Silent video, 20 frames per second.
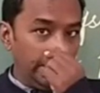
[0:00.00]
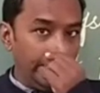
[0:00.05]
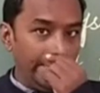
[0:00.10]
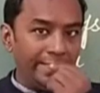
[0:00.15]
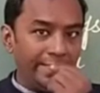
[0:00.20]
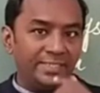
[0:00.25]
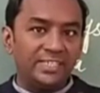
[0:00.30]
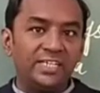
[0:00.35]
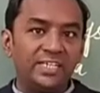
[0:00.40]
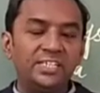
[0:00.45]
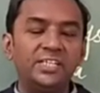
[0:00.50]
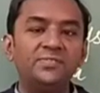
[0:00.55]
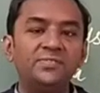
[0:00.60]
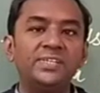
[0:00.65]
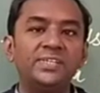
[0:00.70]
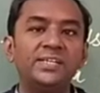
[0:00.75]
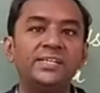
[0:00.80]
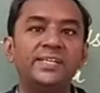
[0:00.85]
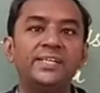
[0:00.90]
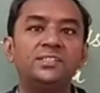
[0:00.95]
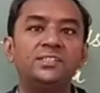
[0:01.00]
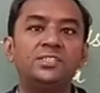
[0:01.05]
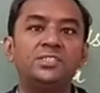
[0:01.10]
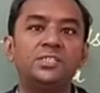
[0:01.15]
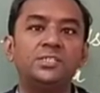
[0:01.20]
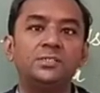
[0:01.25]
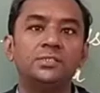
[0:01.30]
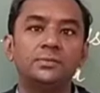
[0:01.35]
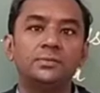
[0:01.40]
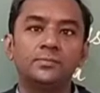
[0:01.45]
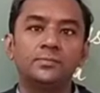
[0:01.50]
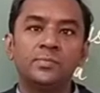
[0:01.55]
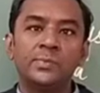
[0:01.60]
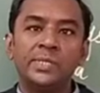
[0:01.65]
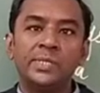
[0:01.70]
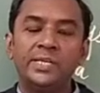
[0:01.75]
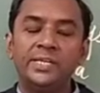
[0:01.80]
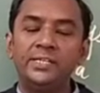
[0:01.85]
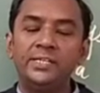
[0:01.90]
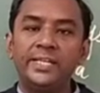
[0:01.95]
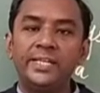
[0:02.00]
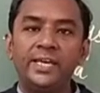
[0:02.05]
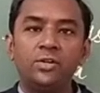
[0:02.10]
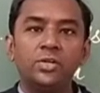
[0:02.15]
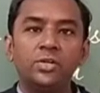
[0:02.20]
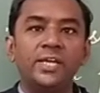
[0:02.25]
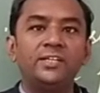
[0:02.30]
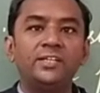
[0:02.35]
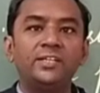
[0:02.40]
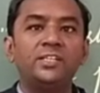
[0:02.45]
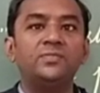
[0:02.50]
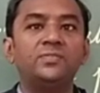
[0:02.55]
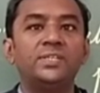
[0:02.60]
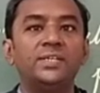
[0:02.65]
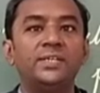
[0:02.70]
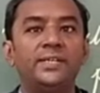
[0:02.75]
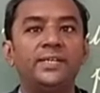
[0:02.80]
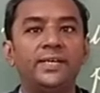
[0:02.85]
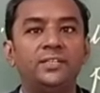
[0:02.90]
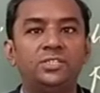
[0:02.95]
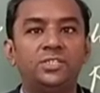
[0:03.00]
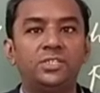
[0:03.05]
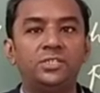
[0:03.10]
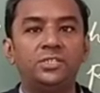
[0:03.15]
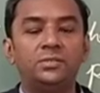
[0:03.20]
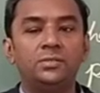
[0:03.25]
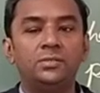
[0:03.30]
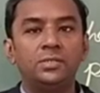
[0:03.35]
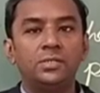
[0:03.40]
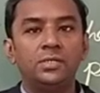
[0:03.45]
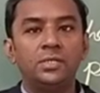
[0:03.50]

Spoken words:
assertive sentences, interrogative sentences.